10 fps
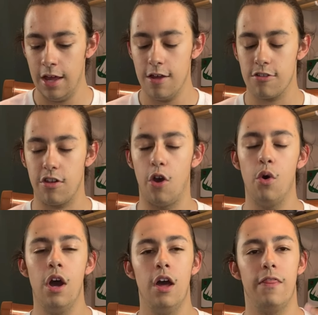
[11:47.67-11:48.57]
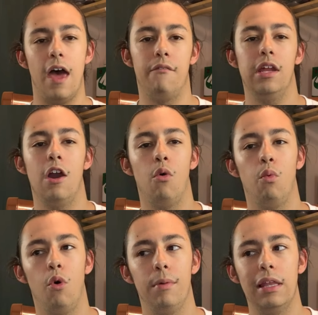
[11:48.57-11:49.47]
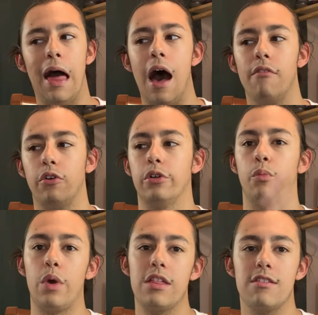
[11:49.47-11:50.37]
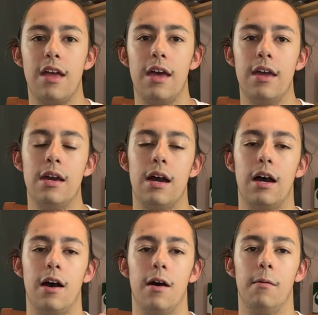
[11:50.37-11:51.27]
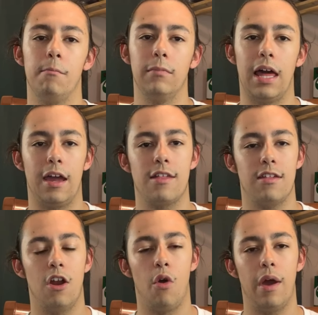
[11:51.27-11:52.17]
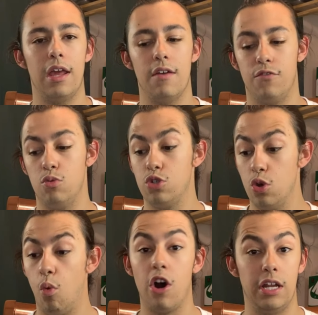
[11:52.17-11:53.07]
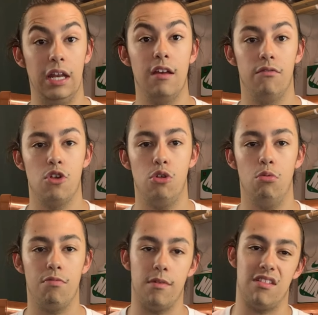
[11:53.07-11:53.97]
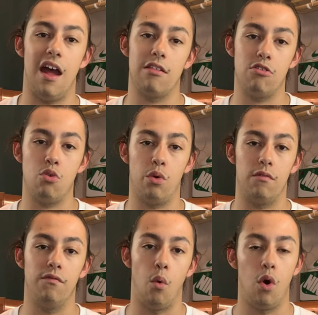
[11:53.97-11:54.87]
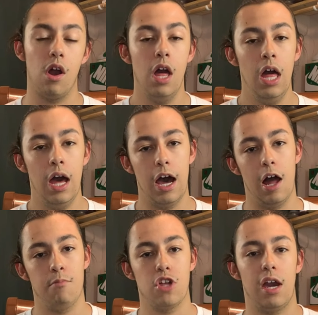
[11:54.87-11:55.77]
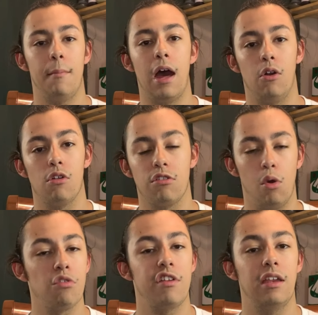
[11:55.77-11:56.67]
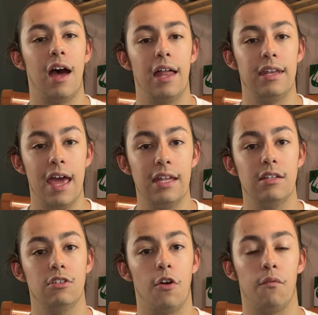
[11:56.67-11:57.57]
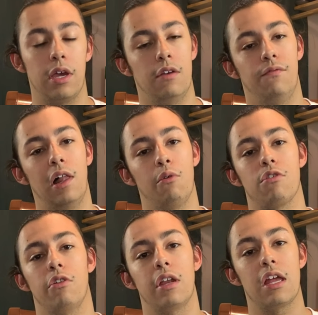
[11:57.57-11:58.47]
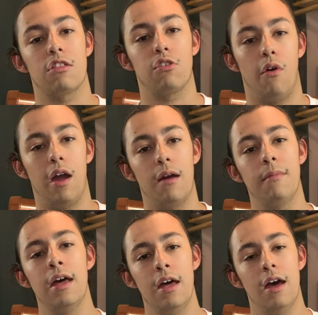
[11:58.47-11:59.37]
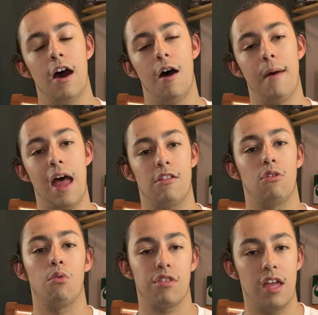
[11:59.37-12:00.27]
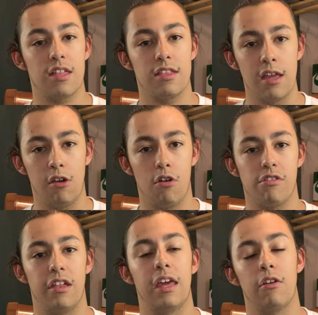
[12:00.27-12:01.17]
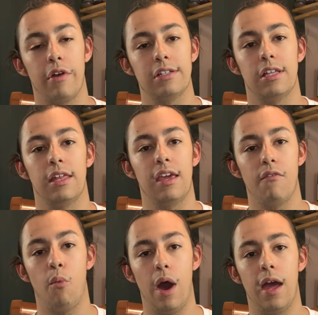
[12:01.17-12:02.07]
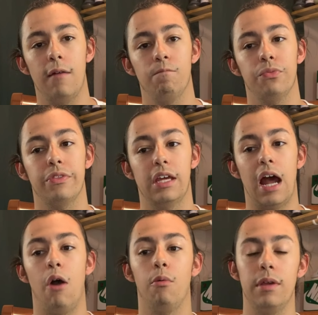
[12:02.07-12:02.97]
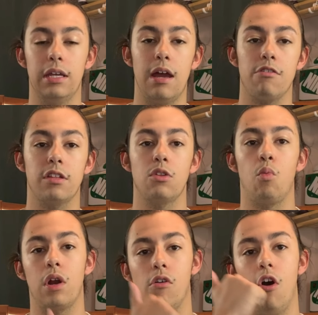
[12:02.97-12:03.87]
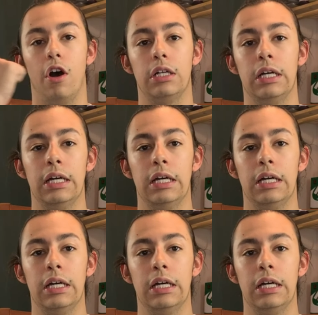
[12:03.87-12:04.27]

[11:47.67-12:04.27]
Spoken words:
So that video will be live on Wednesday. Like I said already, if you do want any of the shoes besides the Jordan 4, check them out on SoulState.net. Don't forget to follow us on Instagram at SoulState Sneakers and enter into the giveaway that I will be announcing the winner on